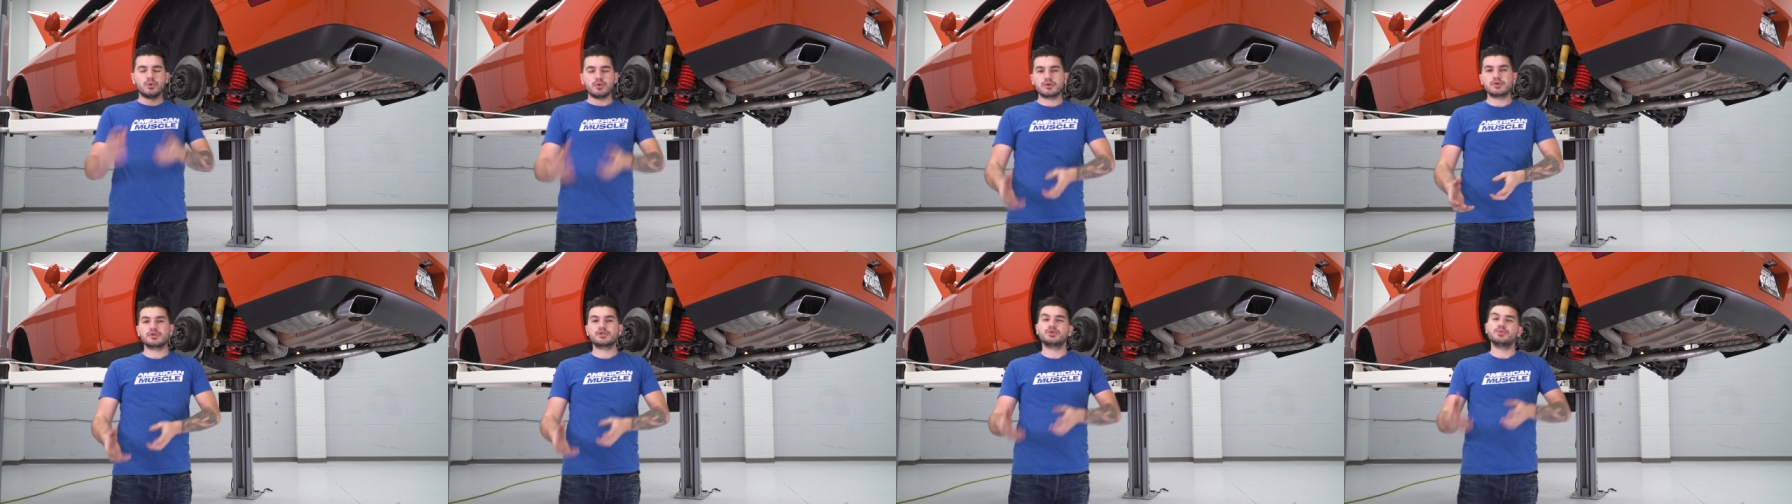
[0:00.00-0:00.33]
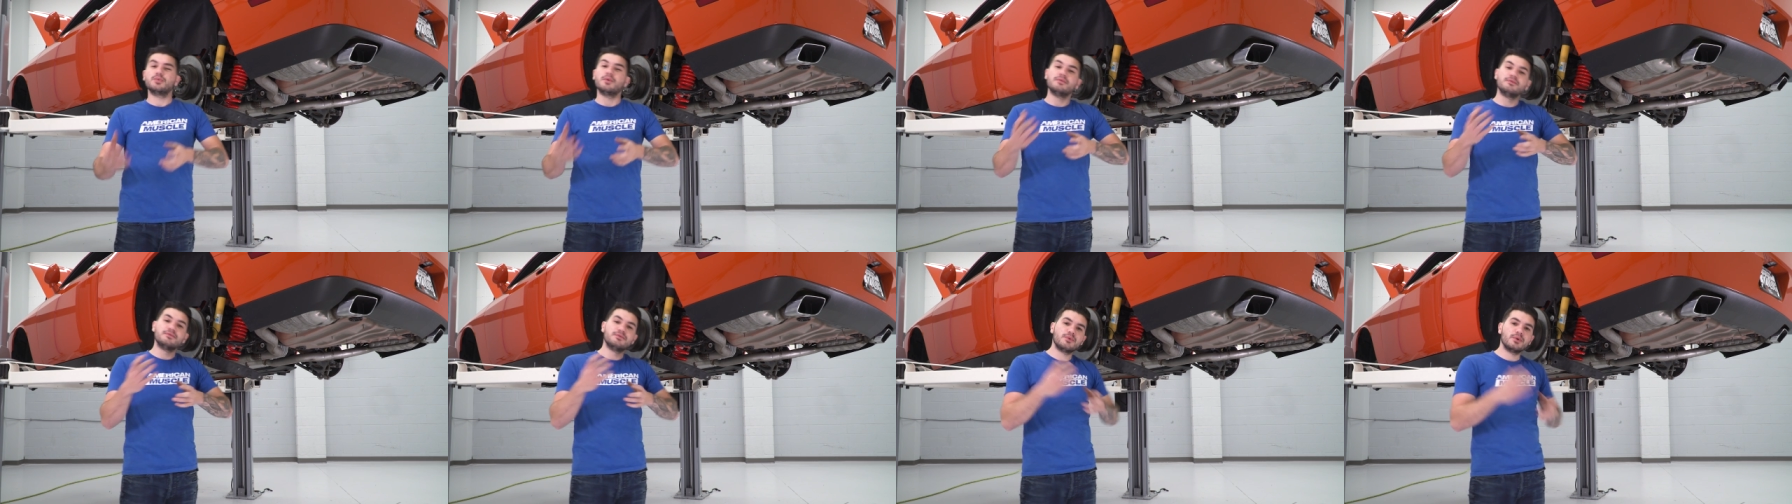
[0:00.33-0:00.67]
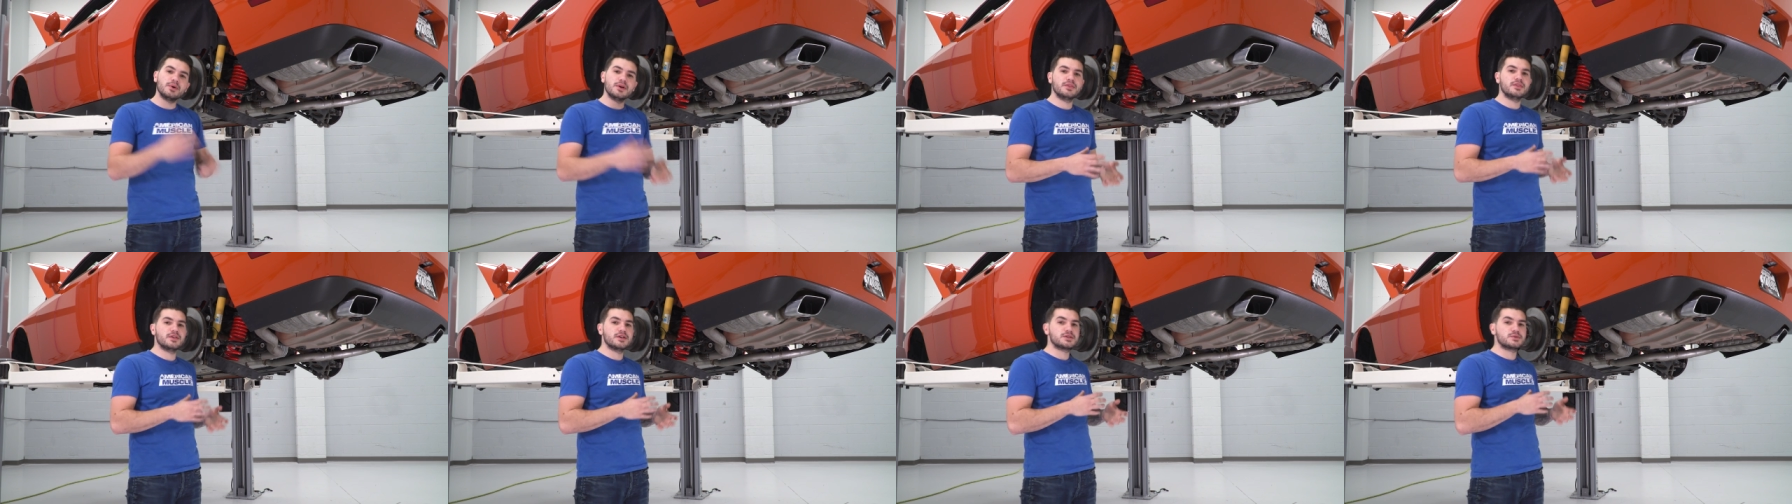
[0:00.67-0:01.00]
order to
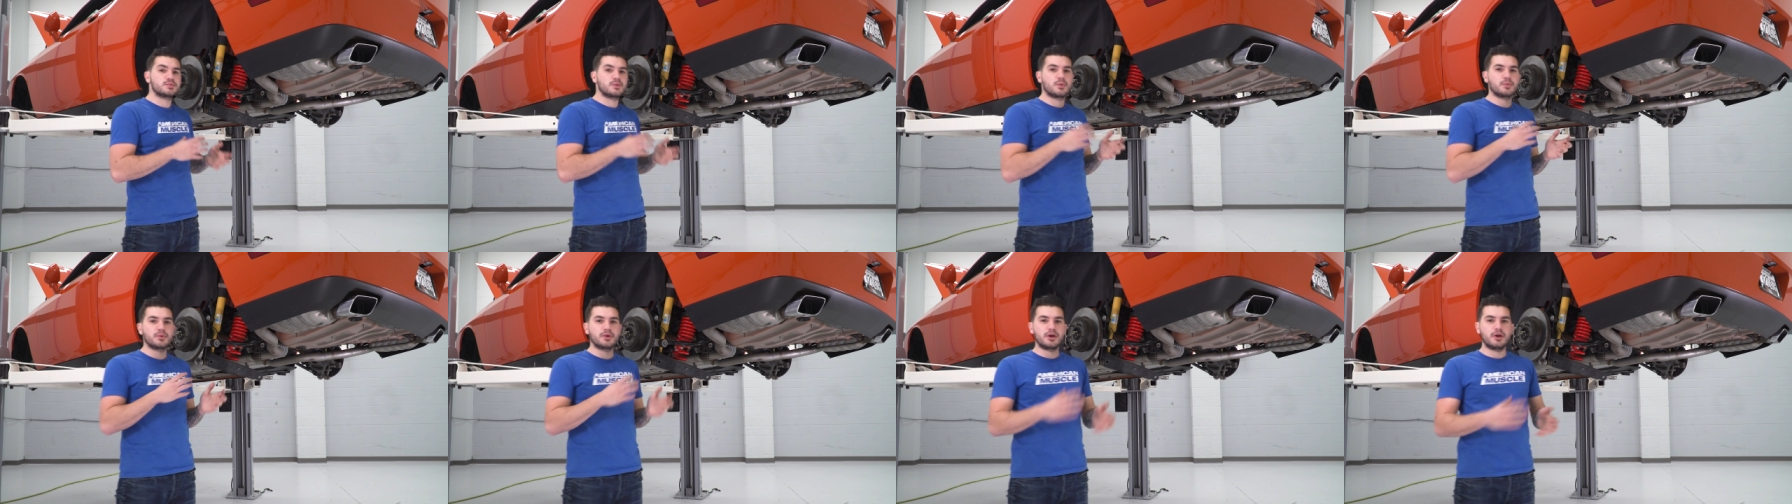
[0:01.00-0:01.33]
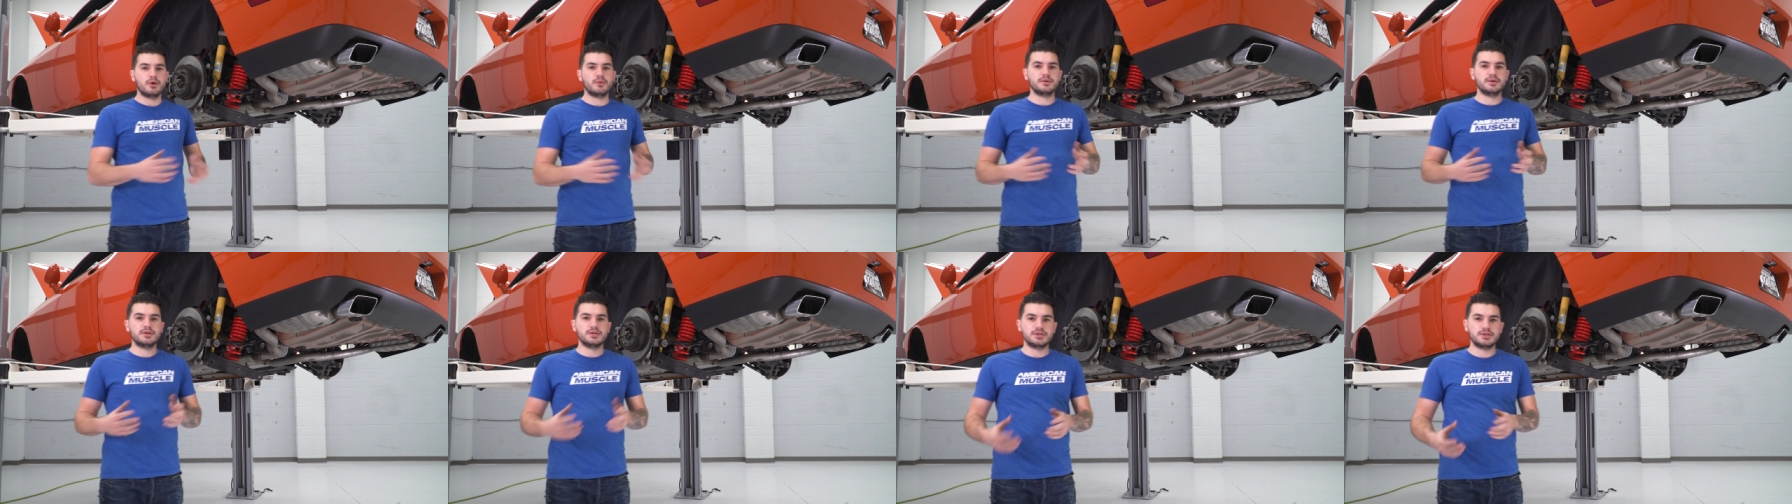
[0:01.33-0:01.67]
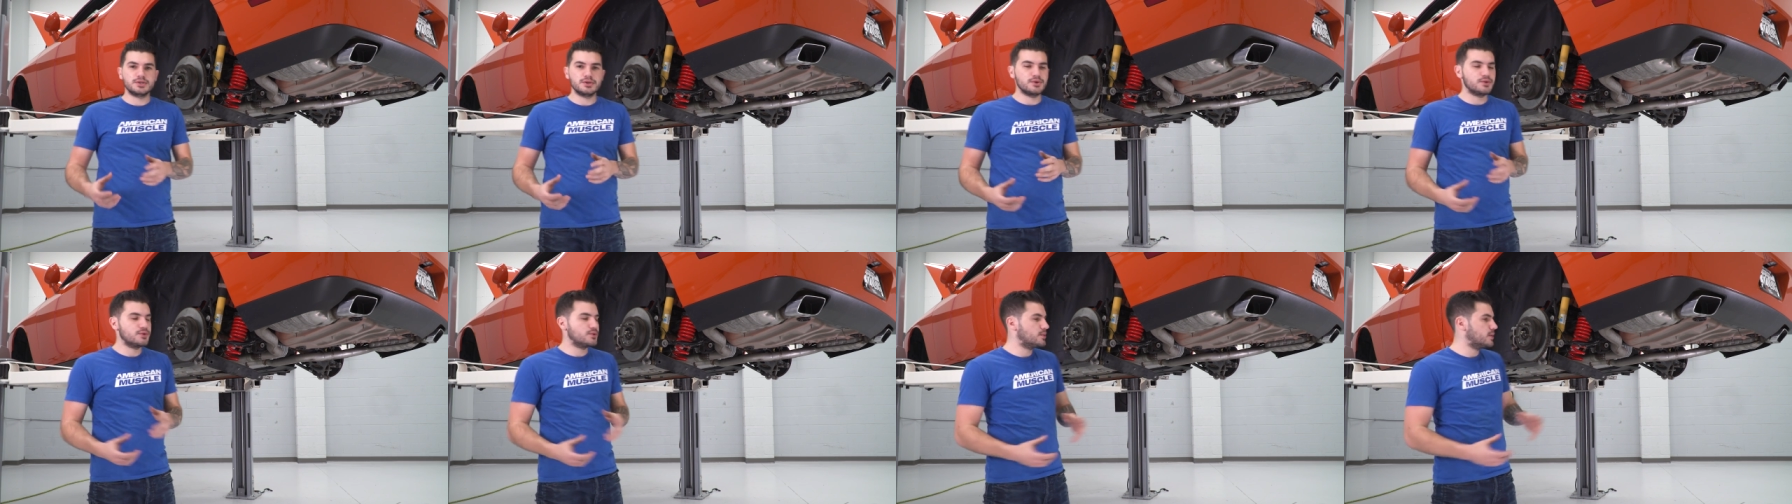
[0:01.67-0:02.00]
avoid this, what we're going to
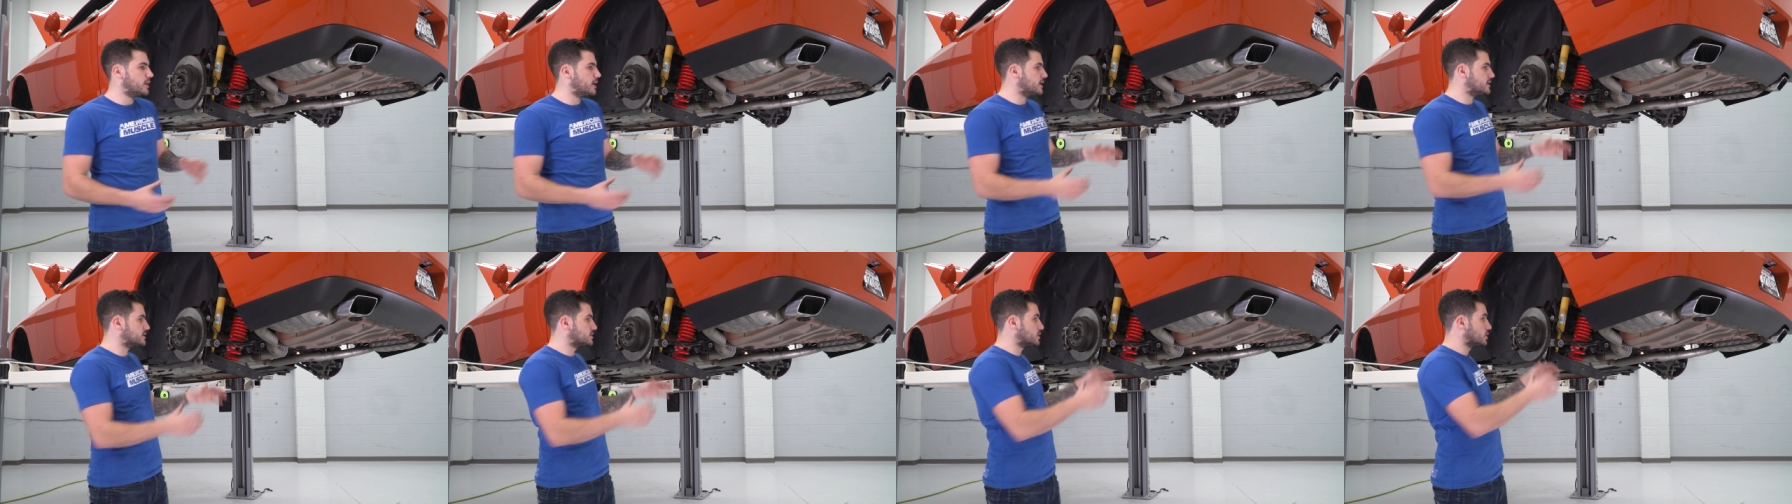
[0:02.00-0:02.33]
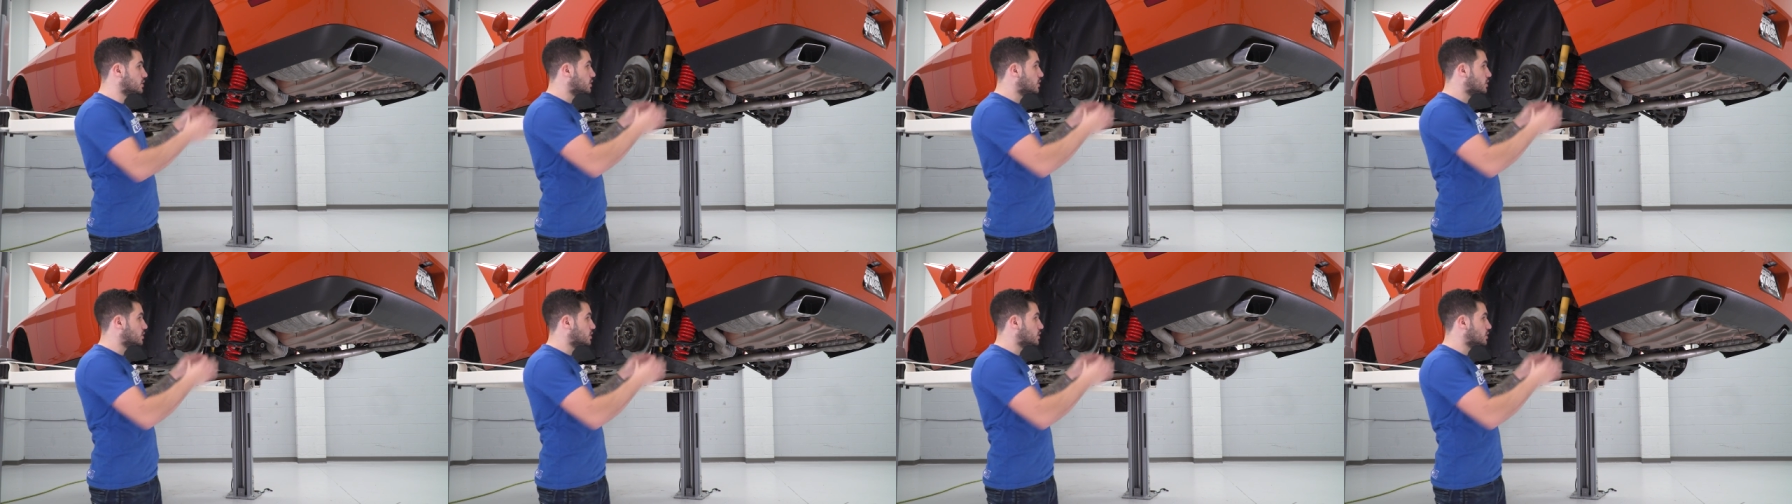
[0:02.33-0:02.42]
do is